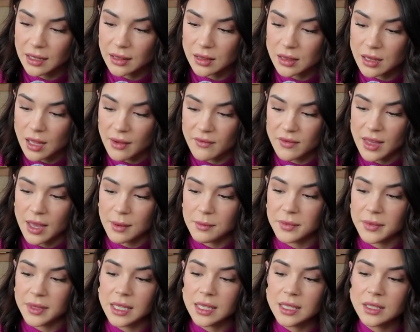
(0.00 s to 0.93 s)
Love them.
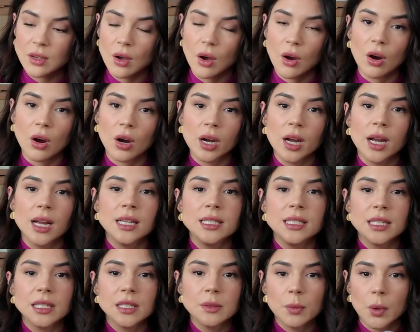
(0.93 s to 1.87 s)
These are
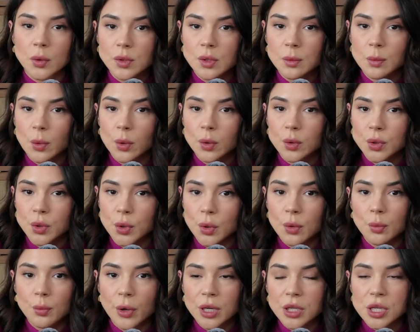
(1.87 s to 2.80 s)
disposable
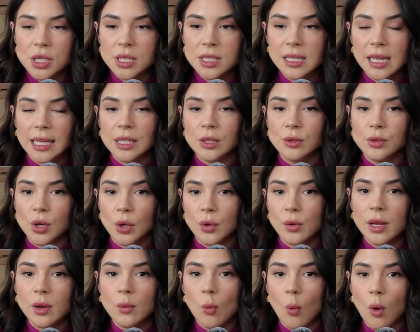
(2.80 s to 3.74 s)
toothbrushes, like you don't
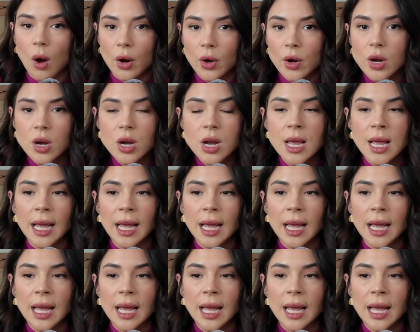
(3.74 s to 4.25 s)
need water.